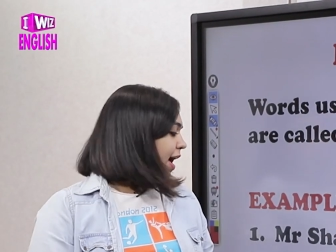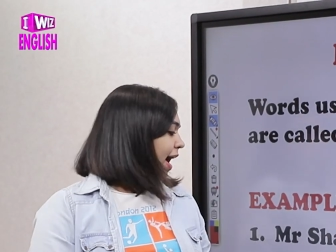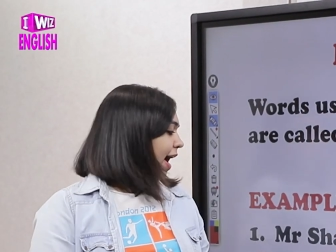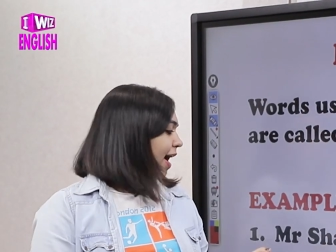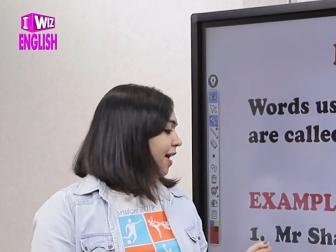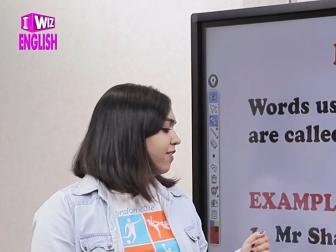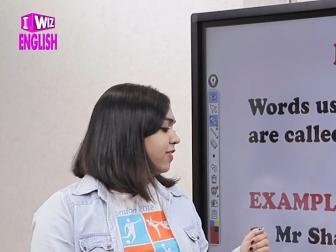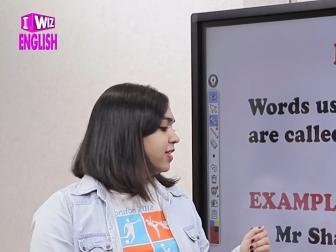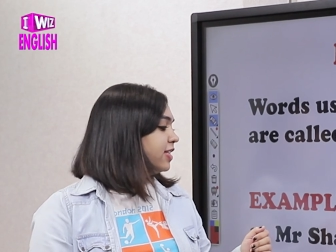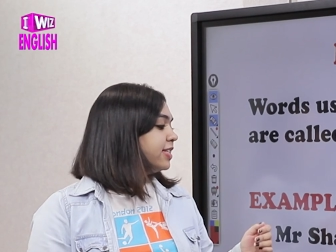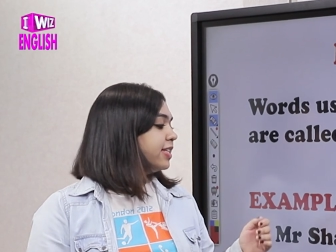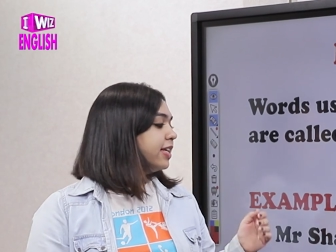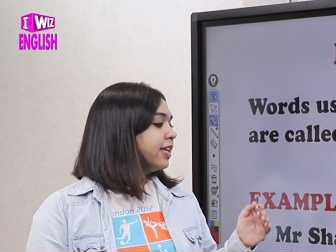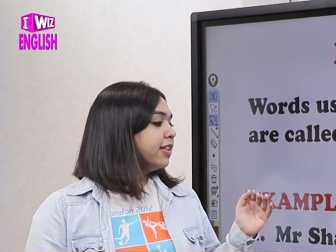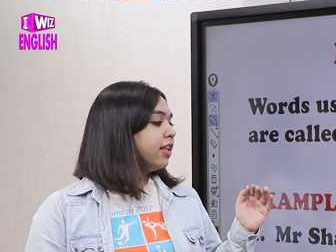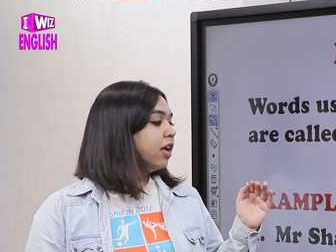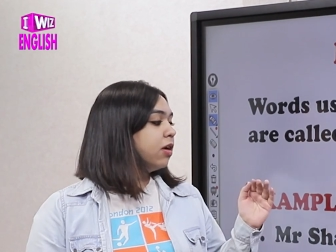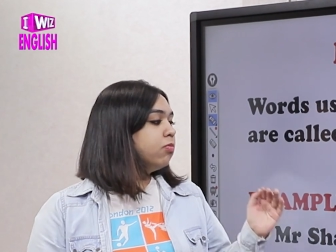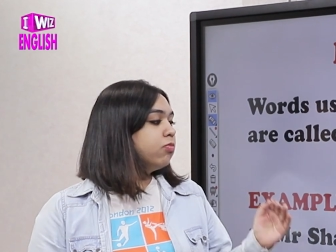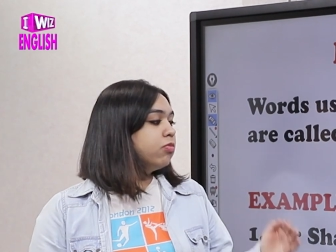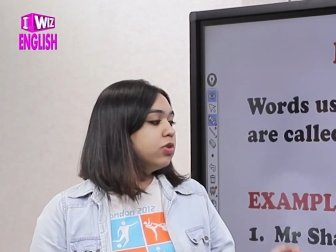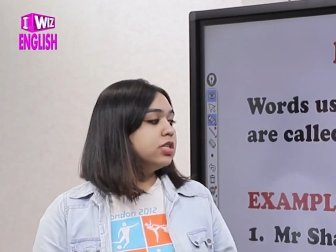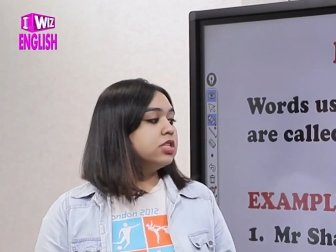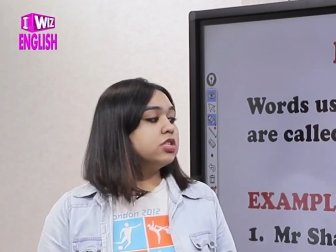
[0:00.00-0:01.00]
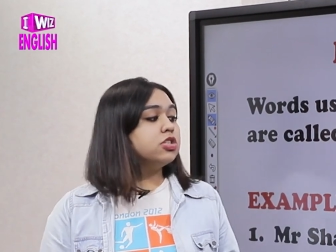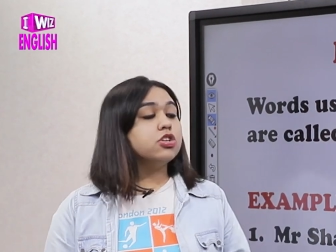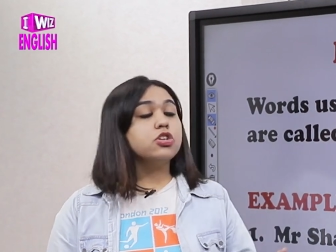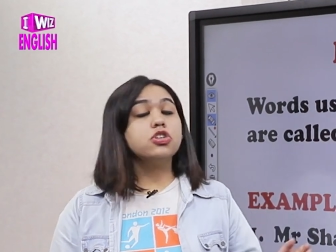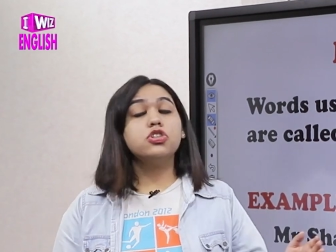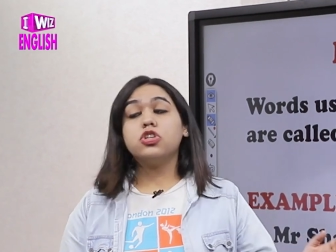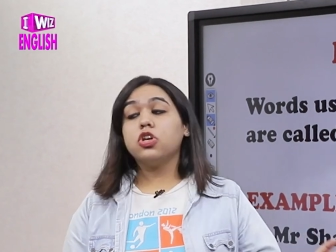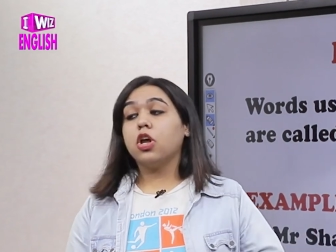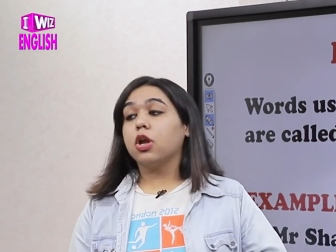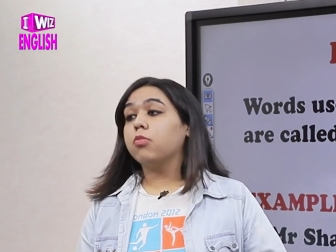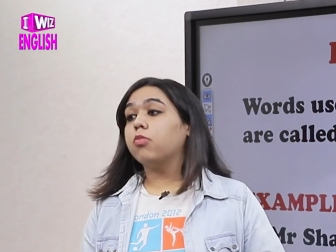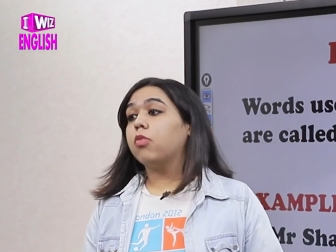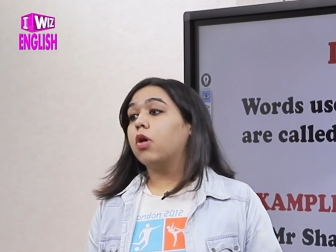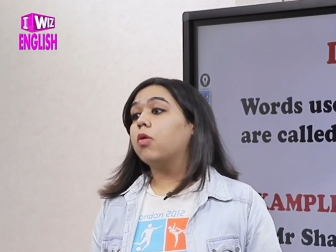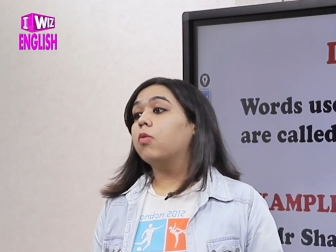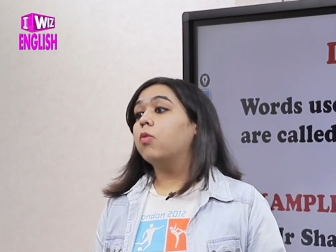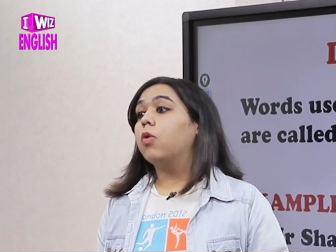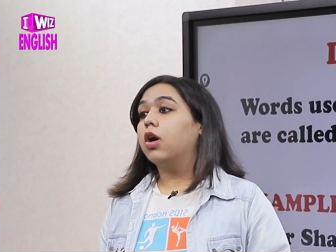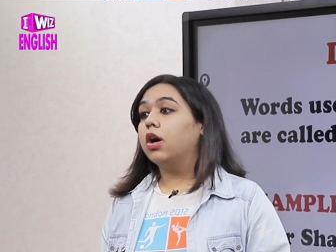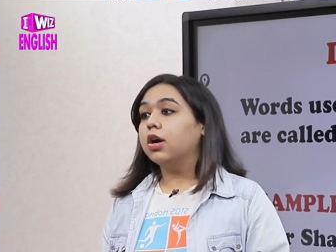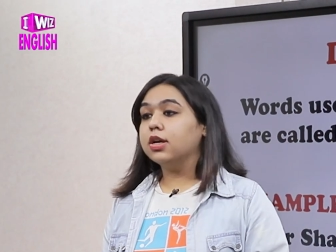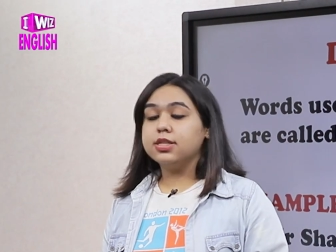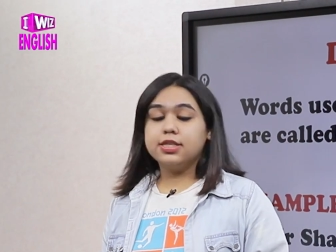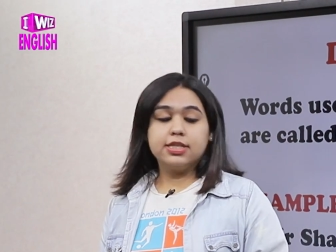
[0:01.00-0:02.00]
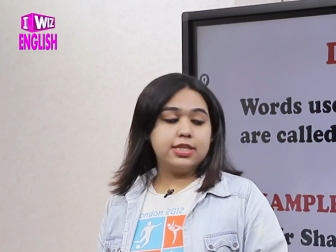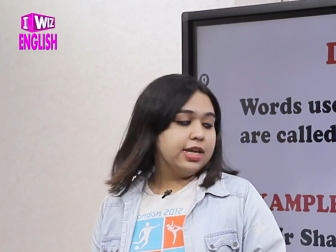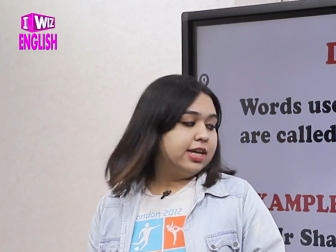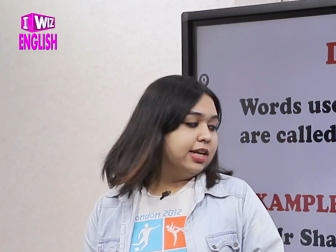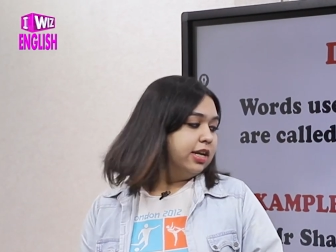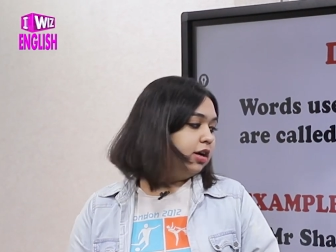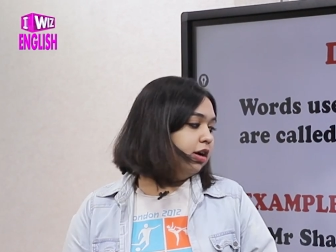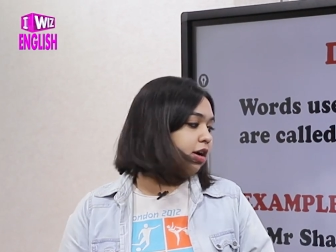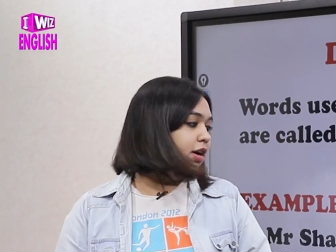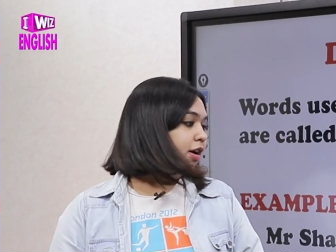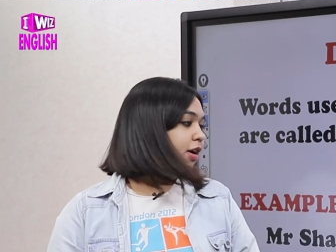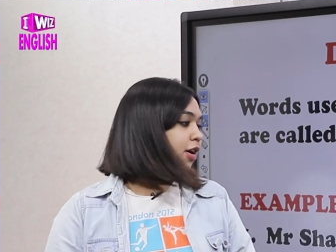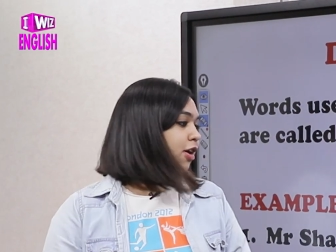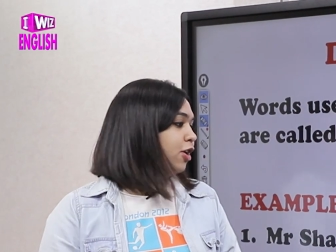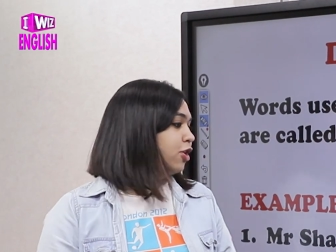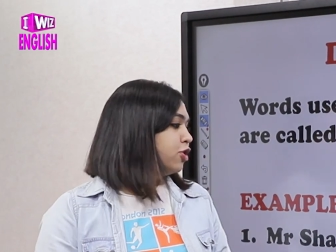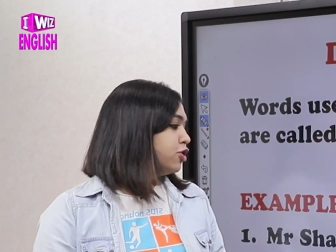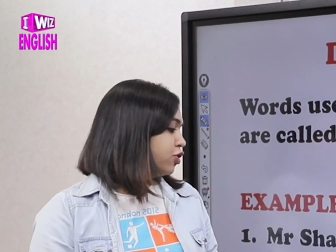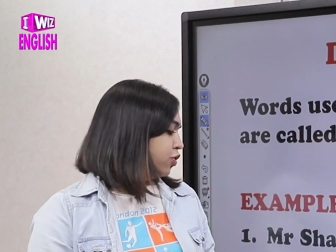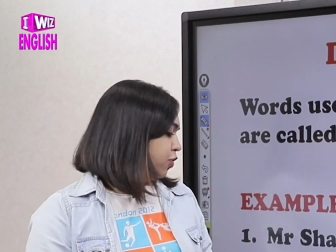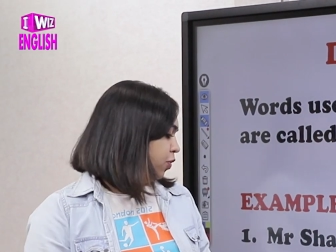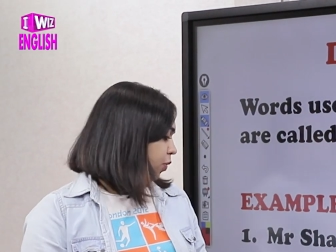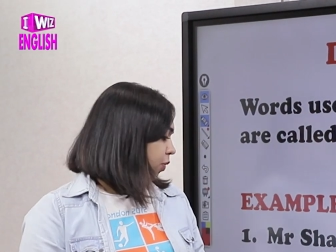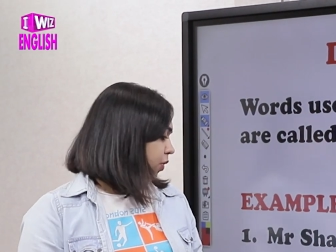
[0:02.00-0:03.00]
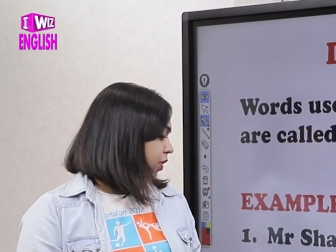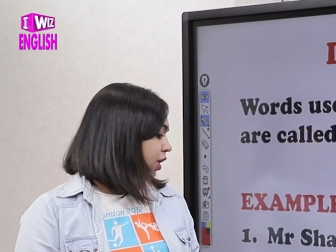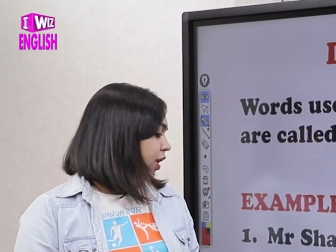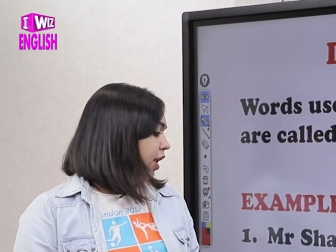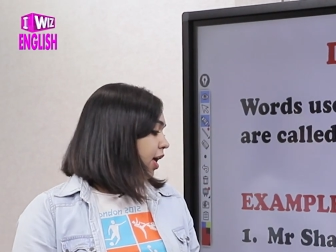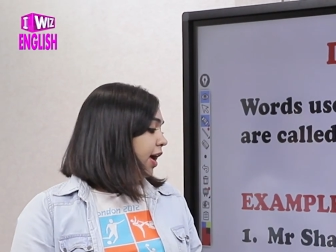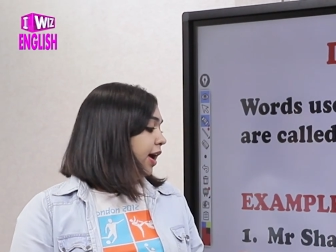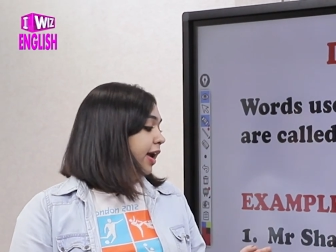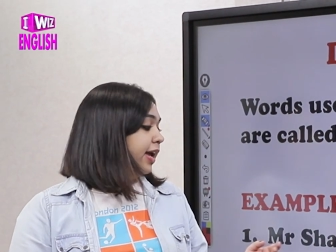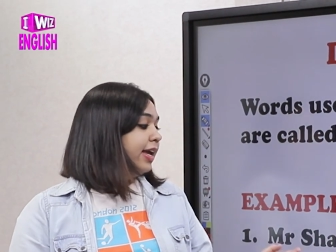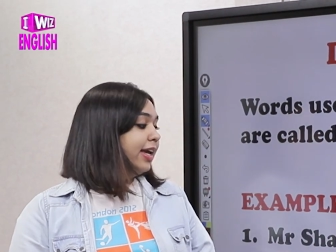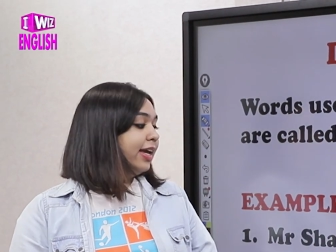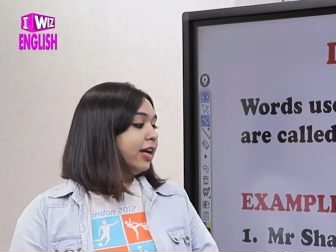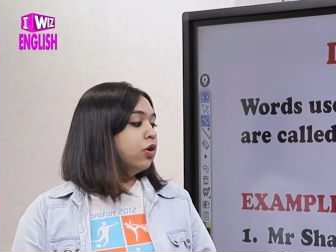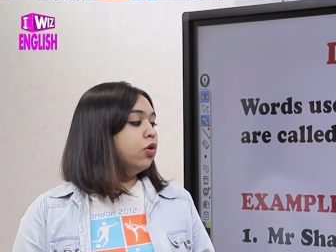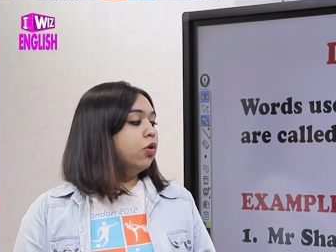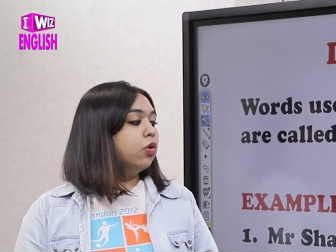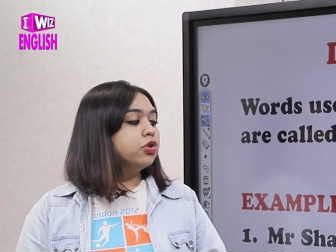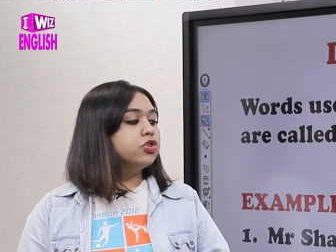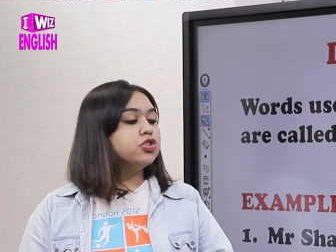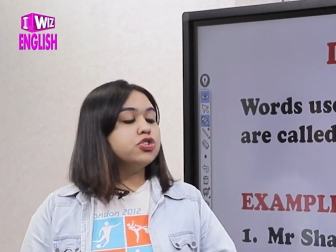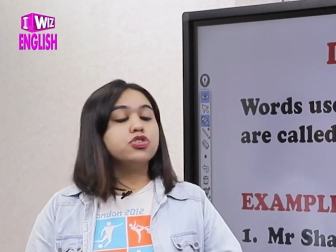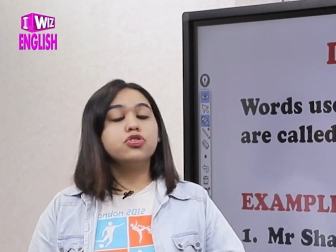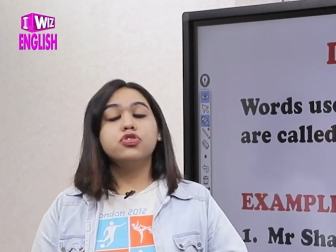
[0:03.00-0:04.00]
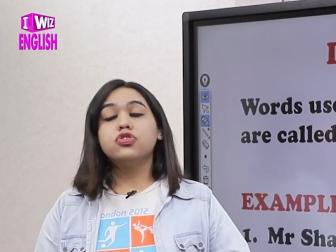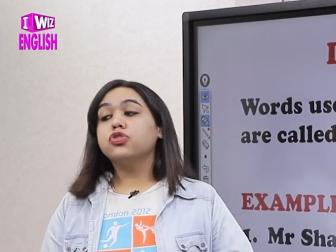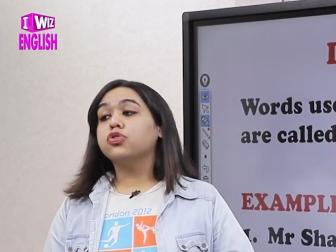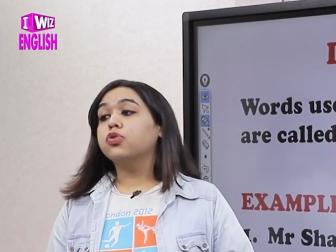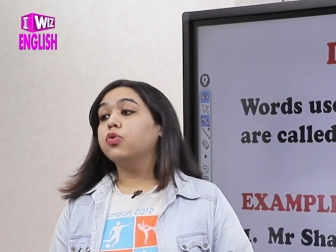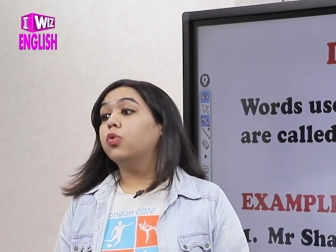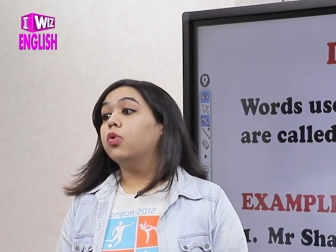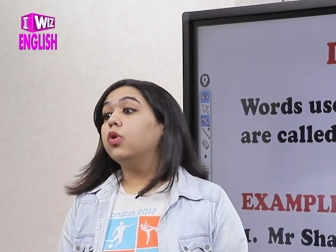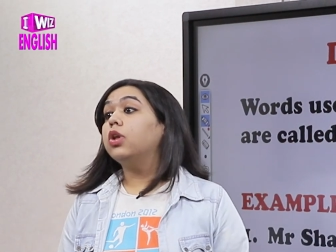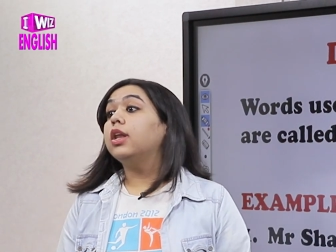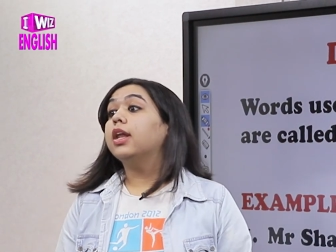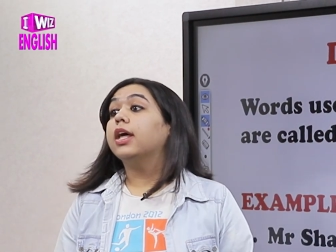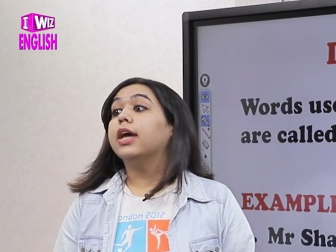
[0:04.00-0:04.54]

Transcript: I will say that Mr. Sharma works in a school. He goes to school